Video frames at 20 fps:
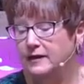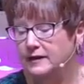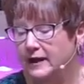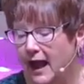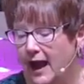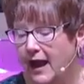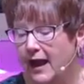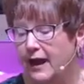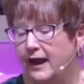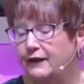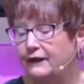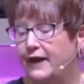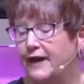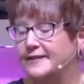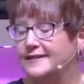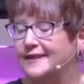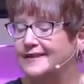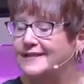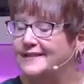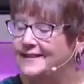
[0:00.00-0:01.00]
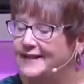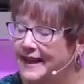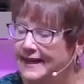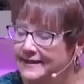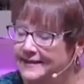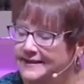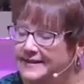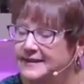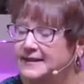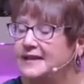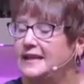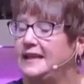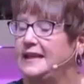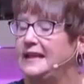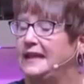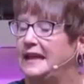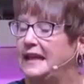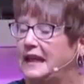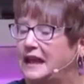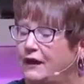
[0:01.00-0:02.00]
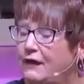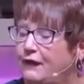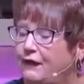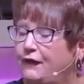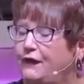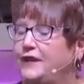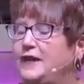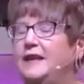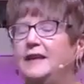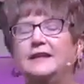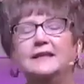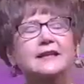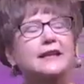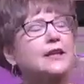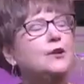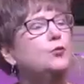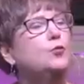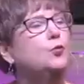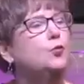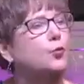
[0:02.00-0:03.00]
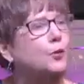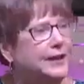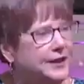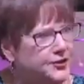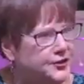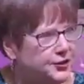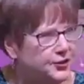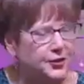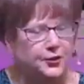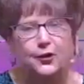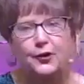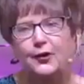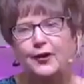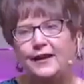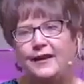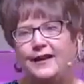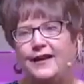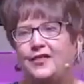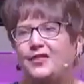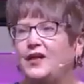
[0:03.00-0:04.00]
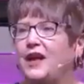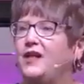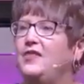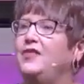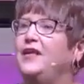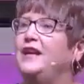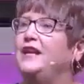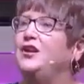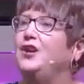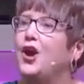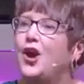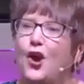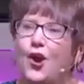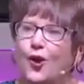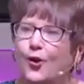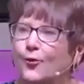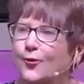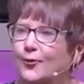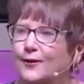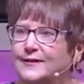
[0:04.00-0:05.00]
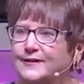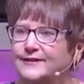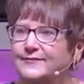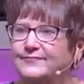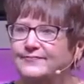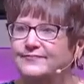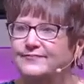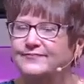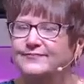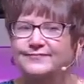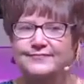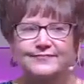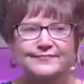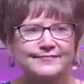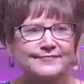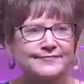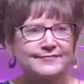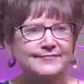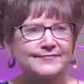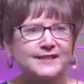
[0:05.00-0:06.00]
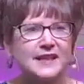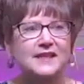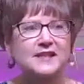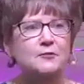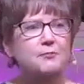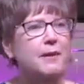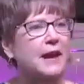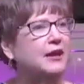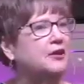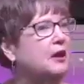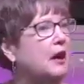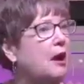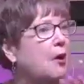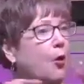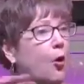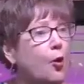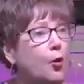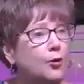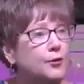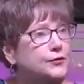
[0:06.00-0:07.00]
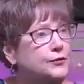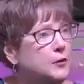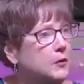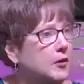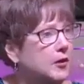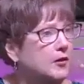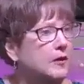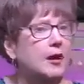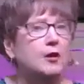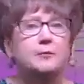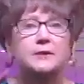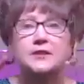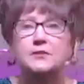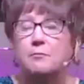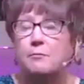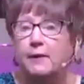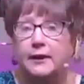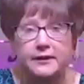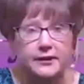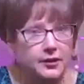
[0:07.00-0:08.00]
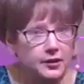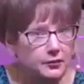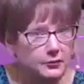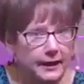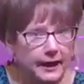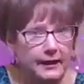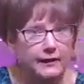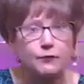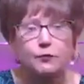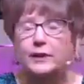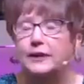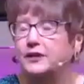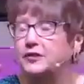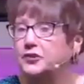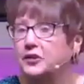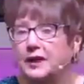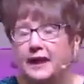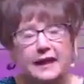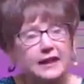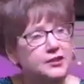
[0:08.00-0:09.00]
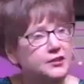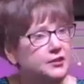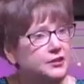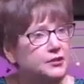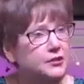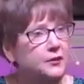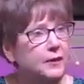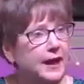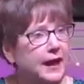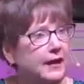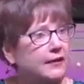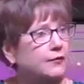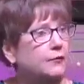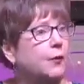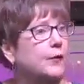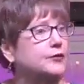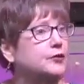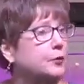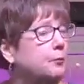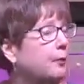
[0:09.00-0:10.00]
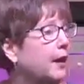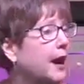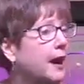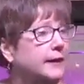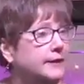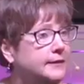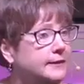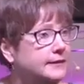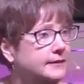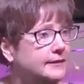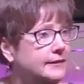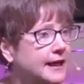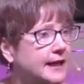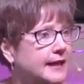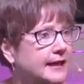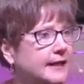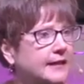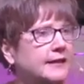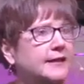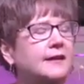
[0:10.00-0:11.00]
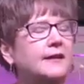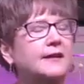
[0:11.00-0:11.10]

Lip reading: alive has a destiny infinitely richer than they know. Doesn't matter how old you are, how much money you have, what education you have, what your body is like,